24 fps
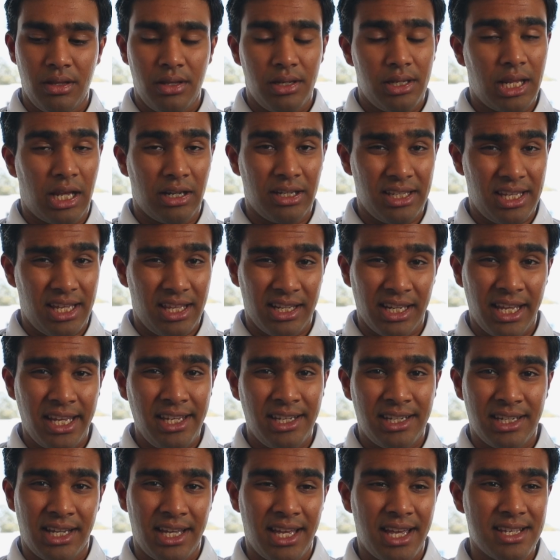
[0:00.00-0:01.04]
Now the
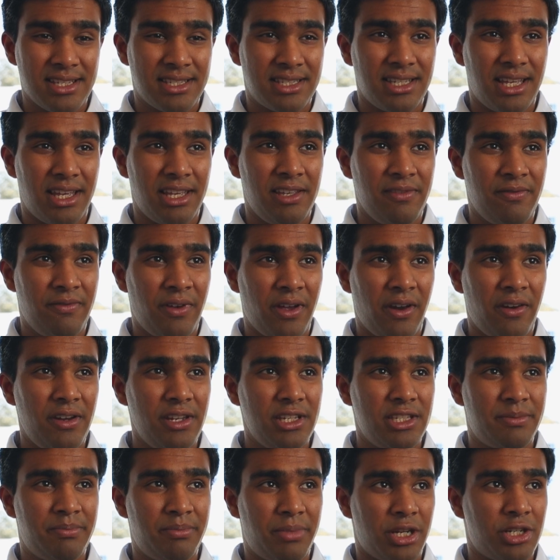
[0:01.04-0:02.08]
Leica has a very
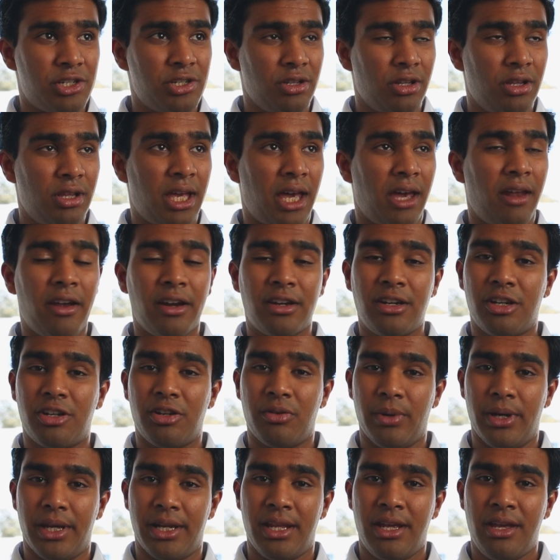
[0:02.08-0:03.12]
special character
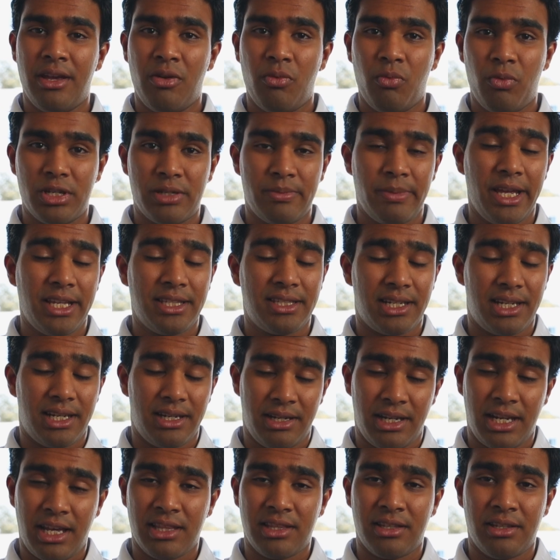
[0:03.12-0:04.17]
to it, which makes it
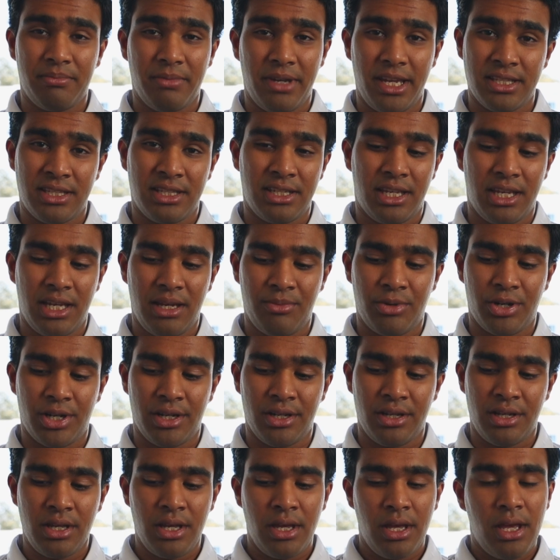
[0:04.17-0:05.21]
another amazing camera.
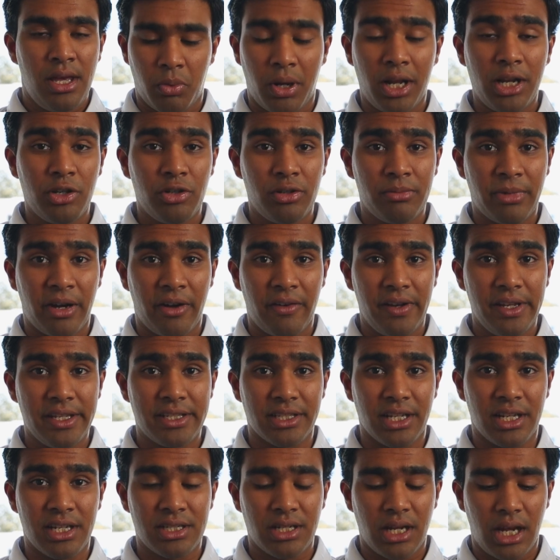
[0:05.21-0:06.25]
While doing my
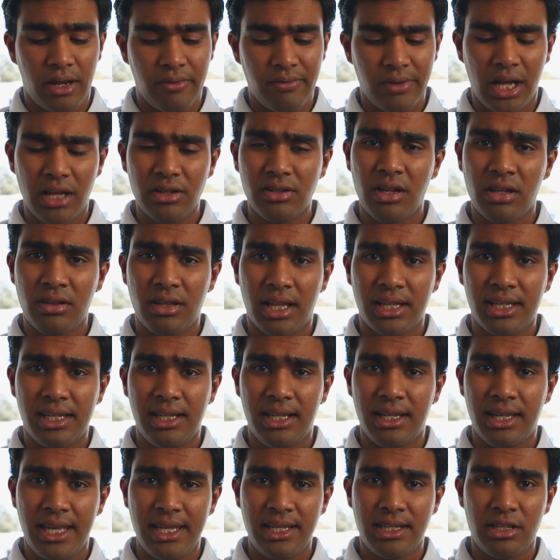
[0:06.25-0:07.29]
research, I found out that the
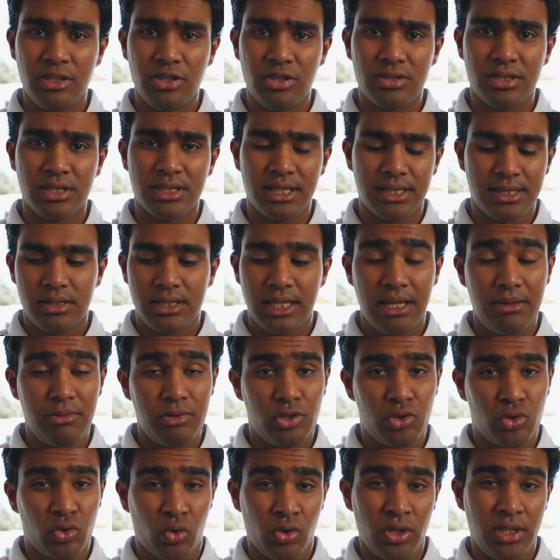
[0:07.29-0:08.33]
Leica uses the same
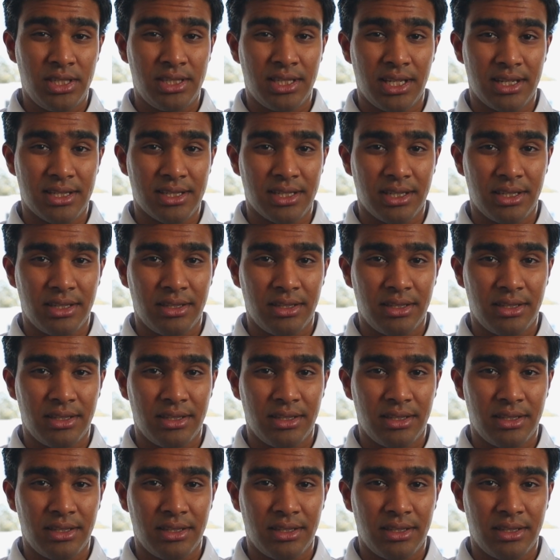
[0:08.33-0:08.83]
Sony sensor